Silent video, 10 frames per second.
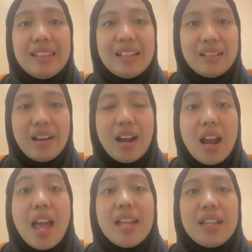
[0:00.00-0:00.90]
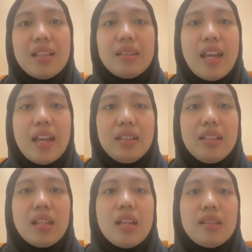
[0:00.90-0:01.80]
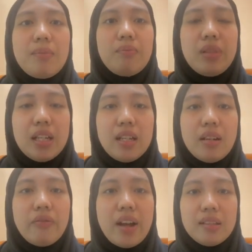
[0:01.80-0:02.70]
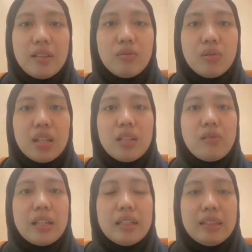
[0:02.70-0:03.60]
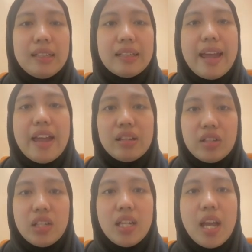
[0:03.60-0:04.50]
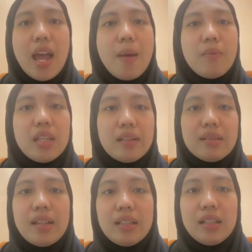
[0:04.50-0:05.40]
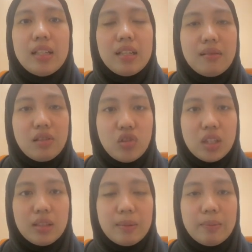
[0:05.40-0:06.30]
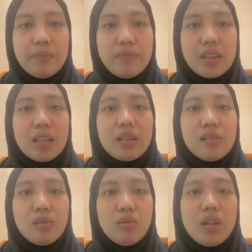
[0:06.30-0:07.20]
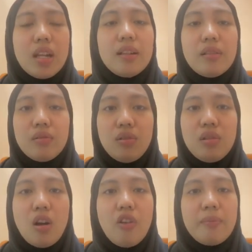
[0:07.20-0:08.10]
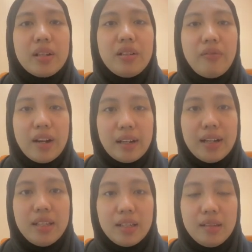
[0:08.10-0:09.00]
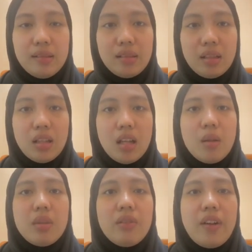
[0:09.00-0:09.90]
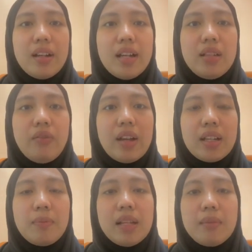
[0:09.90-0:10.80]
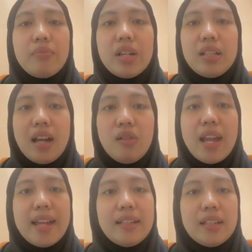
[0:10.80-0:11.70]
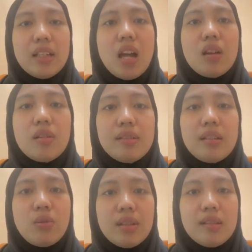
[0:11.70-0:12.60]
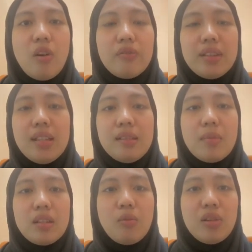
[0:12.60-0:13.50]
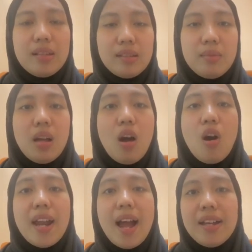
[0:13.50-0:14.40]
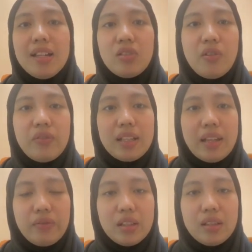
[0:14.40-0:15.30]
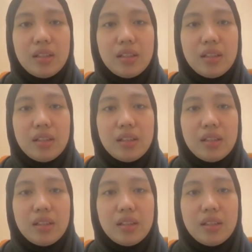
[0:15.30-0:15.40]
tundra, and it plays a vital role in regulating the energy and mineral cycle in the region. So the role of marine fungi is, marine fungi in fungal breakdown and the consequence of this metabolism on higher trophic level.